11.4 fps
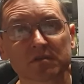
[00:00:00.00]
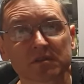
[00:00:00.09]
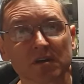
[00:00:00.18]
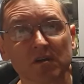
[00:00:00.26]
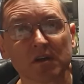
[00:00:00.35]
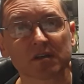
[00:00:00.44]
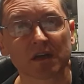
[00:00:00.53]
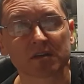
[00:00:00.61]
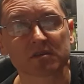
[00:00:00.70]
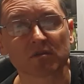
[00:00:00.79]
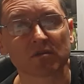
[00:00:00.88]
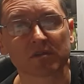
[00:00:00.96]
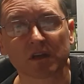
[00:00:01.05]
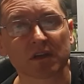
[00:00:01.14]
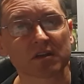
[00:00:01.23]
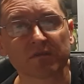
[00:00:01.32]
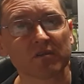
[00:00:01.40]
started that sort of
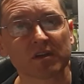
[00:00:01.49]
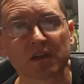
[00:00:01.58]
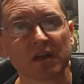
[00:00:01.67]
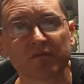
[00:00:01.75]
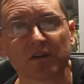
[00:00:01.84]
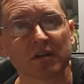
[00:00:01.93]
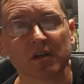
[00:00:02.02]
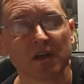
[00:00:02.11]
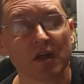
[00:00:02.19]
thing, and very clever.